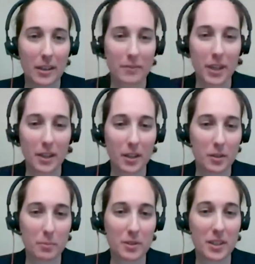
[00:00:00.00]
I've got
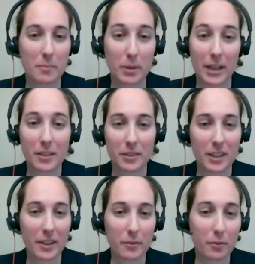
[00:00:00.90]
100%, but I only
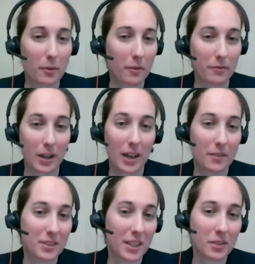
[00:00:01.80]
have
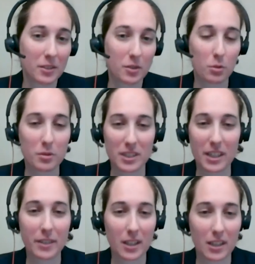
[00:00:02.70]
five, 10 controls, and
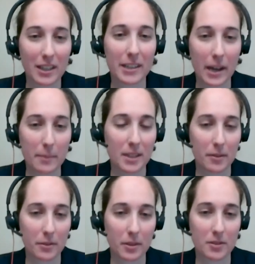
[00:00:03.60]
I've got a lot of gaps
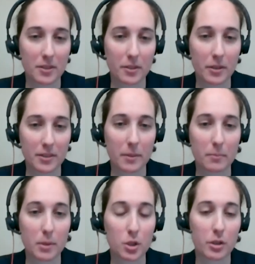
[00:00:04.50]
out there still as
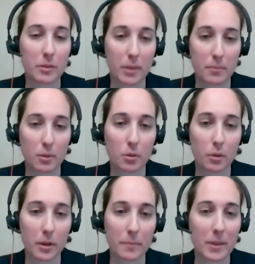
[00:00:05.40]
I'm maturing my
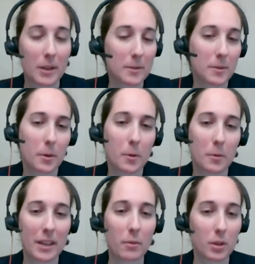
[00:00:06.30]
program.
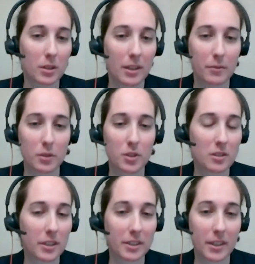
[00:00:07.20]
So, that one, if you
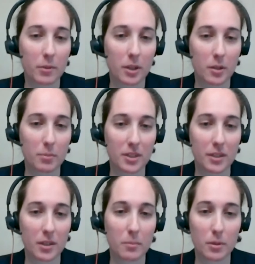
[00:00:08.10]
just look at that
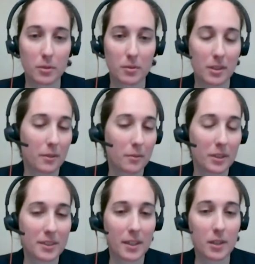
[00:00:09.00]
100% number, you can't
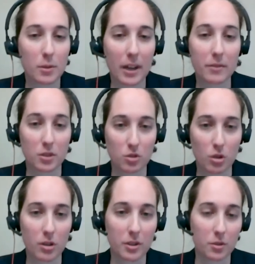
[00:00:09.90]
really say you have a
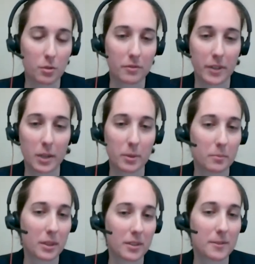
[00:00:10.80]
strong control
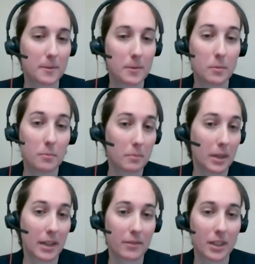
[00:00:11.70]
environment because you
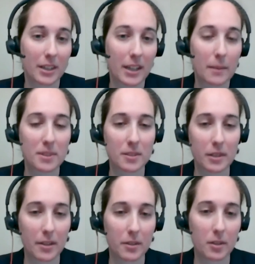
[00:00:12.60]
may have a lot of gaps
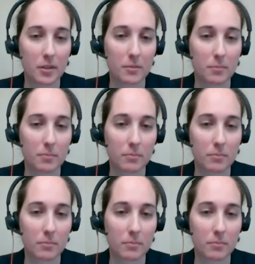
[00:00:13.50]
still out there and